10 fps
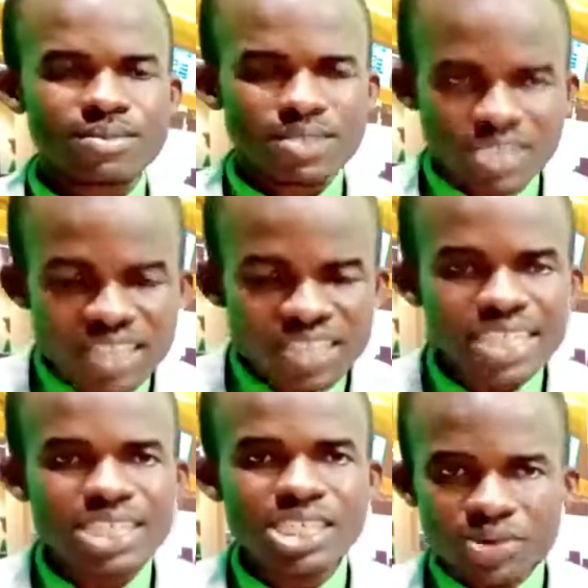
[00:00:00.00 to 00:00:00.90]

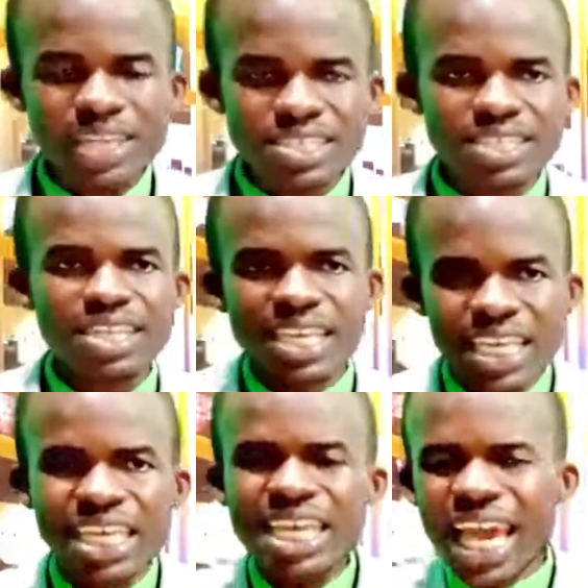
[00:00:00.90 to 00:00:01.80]
Jesus created.
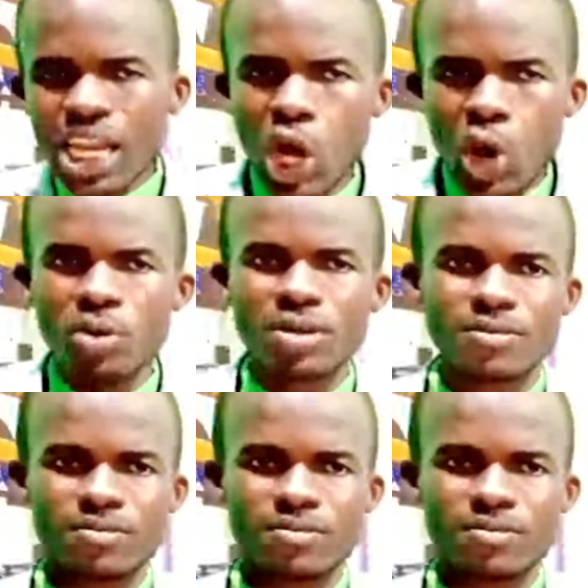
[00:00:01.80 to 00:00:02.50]
He alone